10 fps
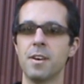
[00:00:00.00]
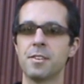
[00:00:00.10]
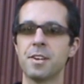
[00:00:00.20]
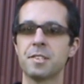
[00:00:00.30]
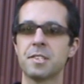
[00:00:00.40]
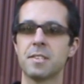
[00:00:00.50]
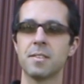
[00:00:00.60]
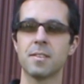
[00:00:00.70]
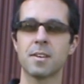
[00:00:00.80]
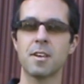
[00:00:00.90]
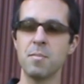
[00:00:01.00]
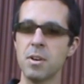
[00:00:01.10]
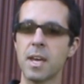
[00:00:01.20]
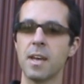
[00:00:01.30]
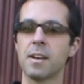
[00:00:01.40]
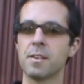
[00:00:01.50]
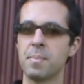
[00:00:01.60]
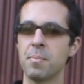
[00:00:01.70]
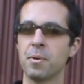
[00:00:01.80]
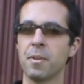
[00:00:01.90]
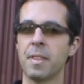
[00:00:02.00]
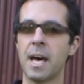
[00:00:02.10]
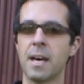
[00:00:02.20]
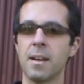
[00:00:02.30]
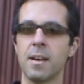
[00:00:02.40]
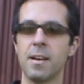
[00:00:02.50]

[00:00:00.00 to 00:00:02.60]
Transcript: just communicating to people that